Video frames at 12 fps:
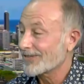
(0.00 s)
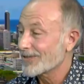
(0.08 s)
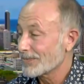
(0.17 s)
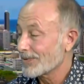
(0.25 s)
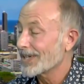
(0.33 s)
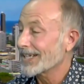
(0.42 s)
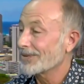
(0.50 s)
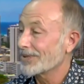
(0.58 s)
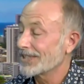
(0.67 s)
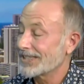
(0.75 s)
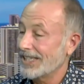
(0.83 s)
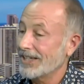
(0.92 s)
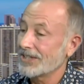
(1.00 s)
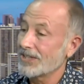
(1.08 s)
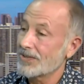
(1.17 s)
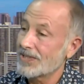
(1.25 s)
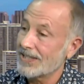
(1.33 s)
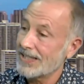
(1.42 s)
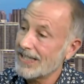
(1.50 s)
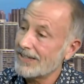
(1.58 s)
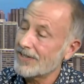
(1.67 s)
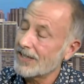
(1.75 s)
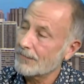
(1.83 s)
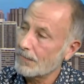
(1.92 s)
from the break, I want to tell you that
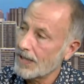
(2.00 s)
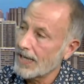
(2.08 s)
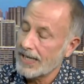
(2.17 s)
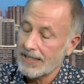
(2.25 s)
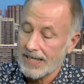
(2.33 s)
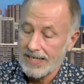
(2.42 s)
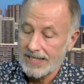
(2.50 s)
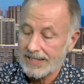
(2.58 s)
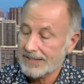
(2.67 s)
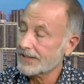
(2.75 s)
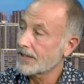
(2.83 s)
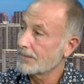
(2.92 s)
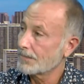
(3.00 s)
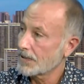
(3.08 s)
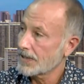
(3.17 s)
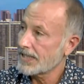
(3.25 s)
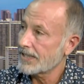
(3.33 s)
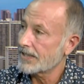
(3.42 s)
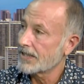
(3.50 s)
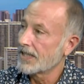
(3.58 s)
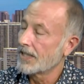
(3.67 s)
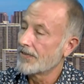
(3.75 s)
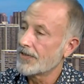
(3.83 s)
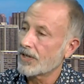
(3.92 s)
even if Plan A gets completed,
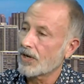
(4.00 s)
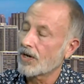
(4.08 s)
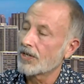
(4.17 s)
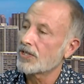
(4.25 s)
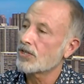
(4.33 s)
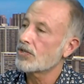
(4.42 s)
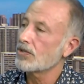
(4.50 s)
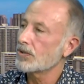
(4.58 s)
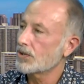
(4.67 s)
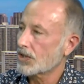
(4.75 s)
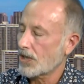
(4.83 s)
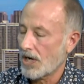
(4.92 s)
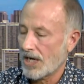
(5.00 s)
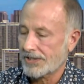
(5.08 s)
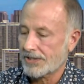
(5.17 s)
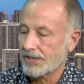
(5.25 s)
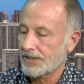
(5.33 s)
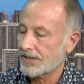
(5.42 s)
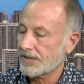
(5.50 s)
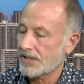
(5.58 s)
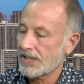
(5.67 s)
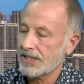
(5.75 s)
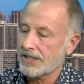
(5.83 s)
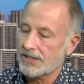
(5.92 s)
there are huge costs that the
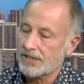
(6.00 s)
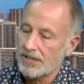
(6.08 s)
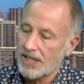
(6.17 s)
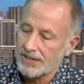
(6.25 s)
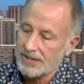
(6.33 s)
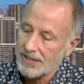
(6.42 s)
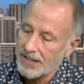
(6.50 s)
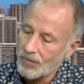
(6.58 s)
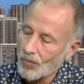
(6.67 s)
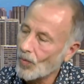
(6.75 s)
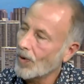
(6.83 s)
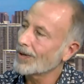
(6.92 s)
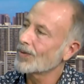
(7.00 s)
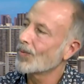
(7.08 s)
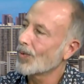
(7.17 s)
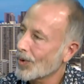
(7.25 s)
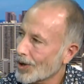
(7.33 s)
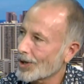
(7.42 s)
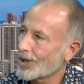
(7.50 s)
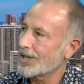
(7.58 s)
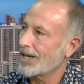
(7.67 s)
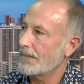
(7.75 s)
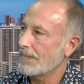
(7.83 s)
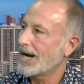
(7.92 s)
city has not said one word
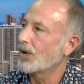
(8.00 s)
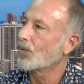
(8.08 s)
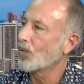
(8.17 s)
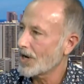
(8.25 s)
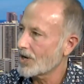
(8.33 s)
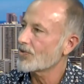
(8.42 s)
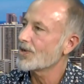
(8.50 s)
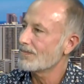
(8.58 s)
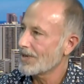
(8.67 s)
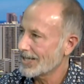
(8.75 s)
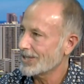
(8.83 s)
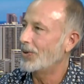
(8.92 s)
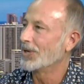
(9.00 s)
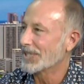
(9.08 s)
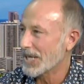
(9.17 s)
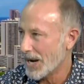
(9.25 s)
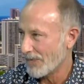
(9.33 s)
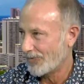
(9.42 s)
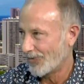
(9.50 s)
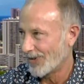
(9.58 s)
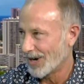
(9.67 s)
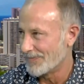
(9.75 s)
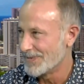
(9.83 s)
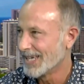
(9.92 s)
about where the money would come
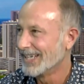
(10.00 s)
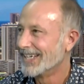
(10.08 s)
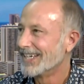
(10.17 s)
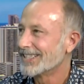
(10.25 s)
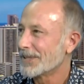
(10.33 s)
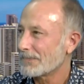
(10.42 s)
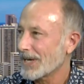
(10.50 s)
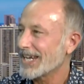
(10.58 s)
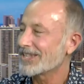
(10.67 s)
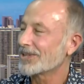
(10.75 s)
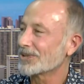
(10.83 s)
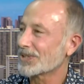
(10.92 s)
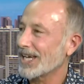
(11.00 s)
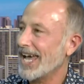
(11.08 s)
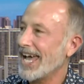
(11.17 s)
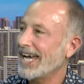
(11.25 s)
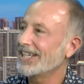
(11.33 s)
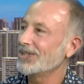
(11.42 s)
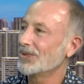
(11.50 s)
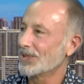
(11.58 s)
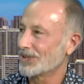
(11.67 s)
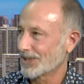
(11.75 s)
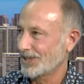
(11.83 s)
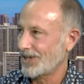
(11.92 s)
from to pay those
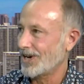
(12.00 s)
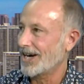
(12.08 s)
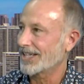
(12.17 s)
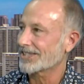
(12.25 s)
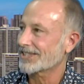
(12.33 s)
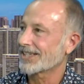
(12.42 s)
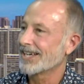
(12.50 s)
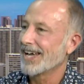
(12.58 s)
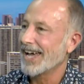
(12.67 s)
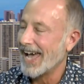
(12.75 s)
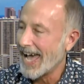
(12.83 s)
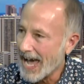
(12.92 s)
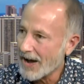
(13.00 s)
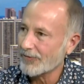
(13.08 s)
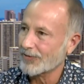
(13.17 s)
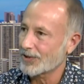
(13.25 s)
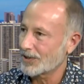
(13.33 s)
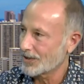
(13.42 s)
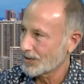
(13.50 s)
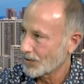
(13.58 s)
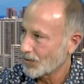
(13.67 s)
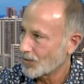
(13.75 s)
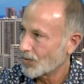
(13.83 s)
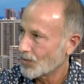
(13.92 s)
annual costs after
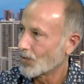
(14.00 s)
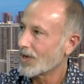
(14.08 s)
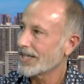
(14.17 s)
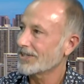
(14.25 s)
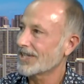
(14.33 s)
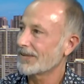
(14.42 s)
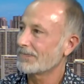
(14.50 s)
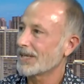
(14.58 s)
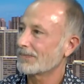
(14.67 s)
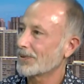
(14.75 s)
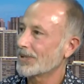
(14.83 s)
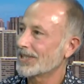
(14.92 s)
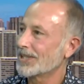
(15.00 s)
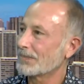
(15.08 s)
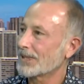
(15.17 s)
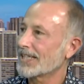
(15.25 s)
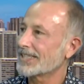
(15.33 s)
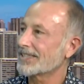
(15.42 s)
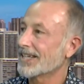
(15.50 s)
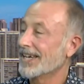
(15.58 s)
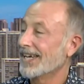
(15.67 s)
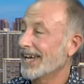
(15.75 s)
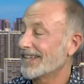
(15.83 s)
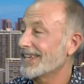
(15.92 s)
rail had been put into place,
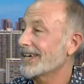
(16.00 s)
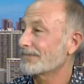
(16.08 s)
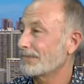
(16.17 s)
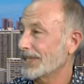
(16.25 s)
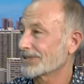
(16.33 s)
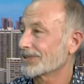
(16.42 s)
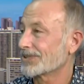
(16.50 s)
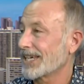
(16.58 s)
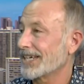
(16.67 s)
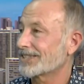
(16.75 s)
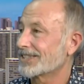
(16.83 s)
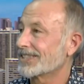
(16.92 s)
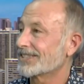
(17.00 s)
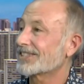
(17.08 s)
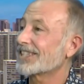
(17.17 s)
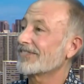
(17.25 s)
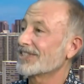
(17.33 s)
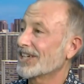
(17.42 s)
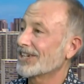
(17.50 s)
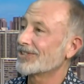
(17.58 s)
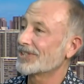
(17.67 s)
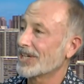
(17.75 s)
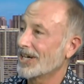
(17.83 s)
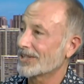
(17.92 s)
and that pencils out to
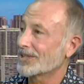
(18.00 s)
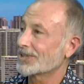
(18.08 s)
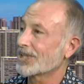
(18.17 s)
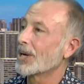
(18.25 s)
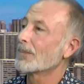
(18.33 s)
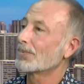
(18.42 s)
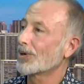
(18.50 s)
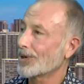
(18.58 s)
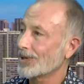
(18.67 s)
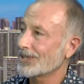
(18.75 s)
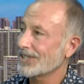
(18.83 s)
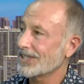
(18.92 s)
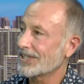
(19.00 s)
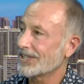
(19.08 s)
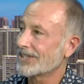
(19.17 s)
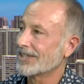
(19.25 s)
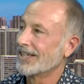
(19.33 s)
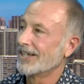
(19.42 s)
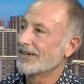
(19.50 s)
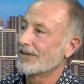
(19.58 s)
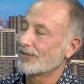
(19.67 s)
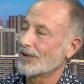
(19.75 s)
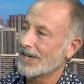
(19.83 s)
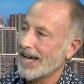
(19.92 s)
$700 per year
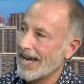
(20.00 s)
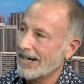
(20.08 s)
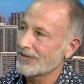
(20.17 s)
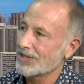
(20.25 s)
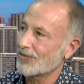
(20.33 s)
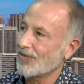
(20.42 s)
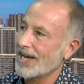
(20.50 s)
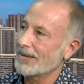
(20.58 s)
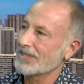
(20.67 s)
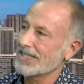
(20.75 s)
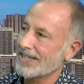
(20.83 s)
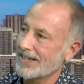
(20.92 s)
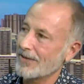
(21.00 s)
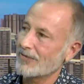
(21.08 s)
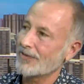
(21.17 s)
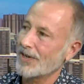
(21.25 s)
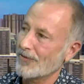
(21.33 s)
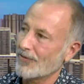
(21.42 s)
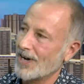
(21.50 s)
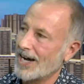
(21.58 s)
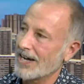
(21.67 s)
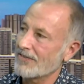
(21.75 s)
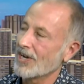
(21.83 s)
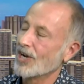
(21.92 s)
for an average family of, of
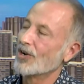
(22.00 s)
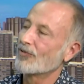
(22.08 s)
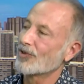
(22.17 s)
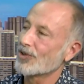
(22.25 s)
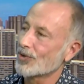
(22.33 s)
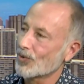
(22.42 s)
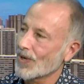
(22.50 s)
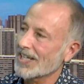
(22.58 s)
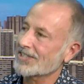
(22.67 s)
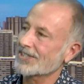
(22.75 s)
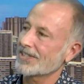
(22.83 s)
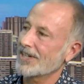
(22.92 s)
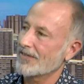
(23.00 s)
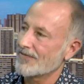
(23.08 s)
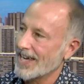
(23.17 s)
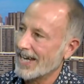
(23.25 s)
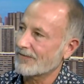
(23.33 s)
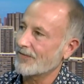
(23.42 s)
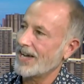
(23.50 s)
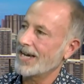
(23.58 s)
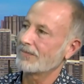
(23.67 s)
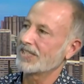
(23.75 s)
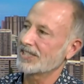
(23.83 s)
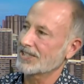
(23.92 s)
five for the rest of that
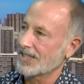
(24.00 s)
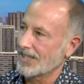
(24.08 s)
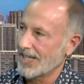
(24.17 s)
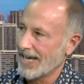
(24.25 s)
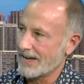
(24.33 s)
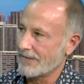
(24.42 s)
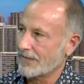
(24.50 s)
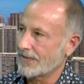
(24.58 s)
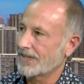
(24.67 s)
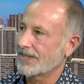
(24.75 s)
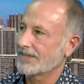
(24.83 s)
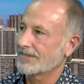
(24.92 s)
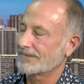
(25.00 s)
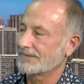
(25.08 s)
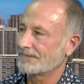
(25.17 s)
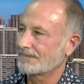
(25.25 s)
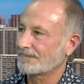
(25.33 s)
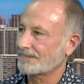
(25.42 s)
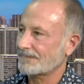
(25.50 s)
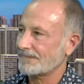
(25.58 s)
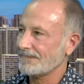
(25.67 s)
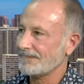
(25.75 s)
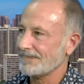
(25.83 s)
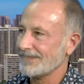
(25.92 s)
family's life. And it gets
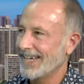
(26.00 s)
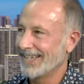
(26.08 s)
worse.